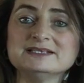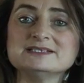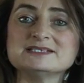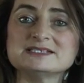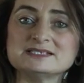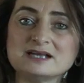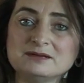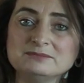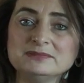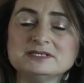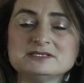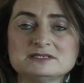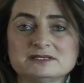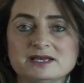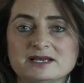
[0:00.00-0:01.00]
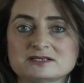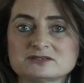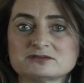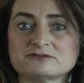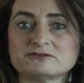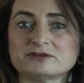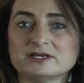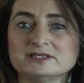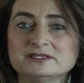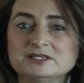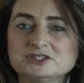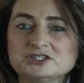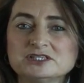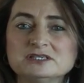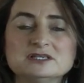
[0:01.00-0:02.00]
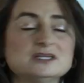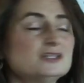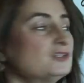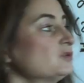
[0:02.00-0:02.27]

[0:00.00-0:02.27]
Sum is the answer for addition,